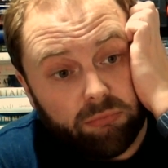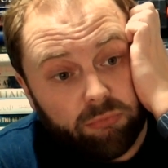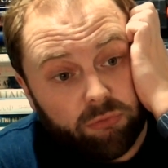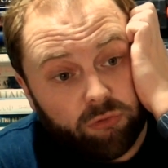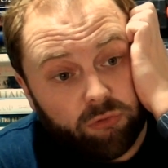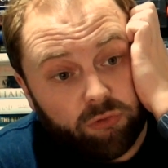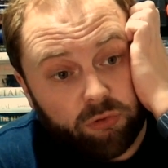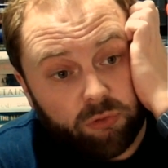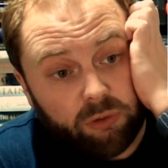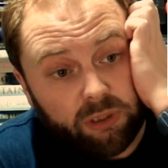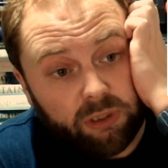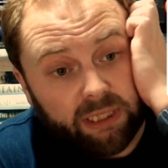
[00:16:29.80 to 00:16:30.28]

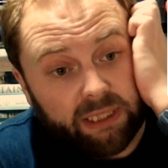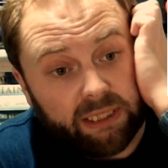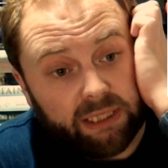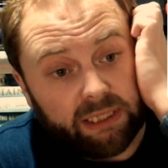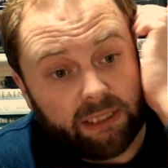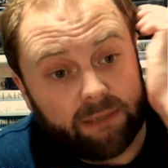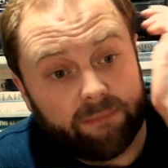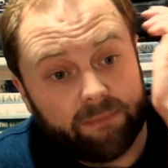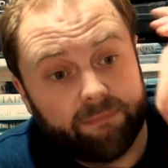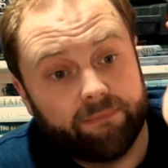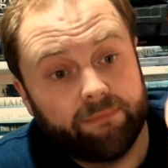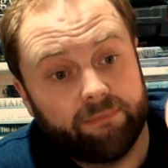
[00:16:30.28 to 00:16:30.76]
2
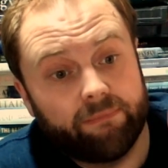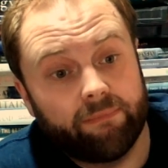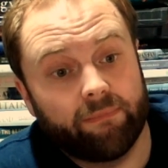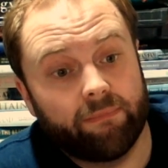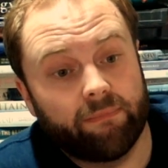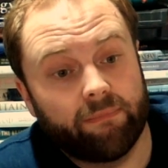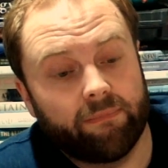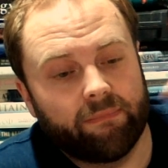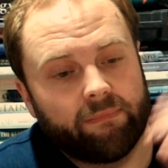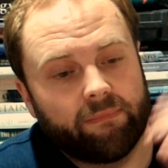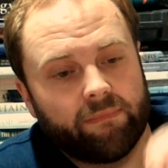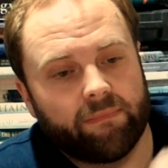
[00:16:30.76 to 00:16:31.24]
years
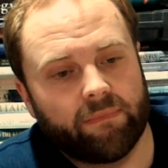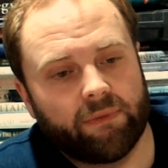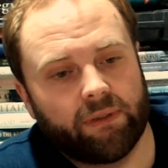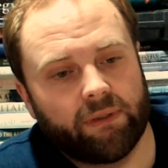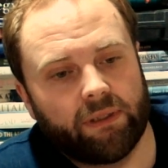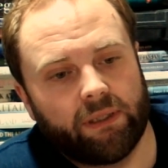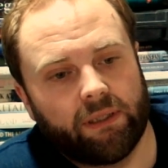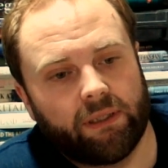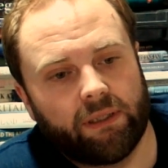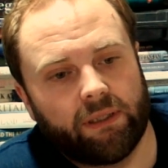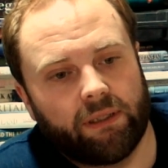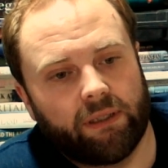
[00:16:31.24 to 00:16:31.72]

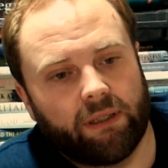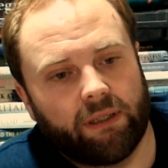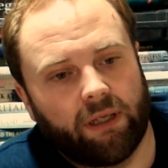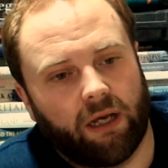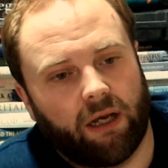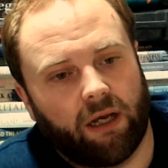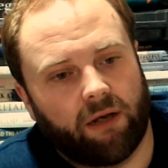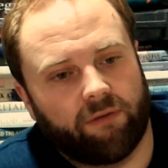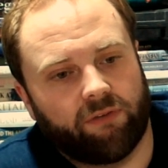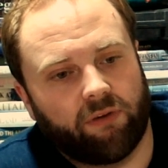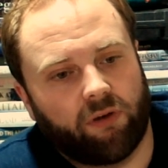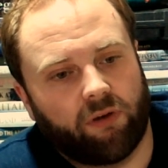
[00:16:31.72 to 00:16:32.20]

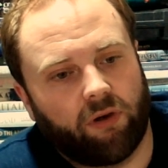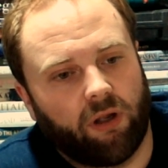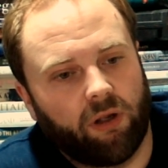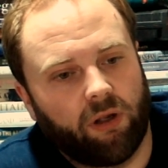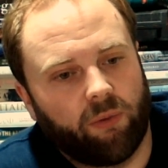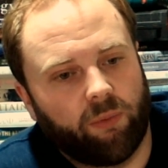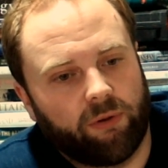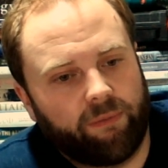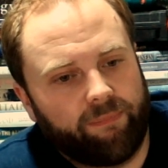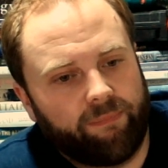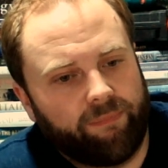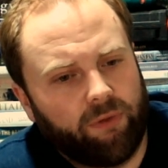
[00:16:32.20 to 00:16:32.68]
after
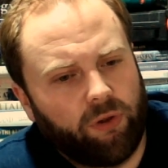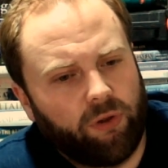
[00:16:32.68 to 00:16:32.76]
Collingwood,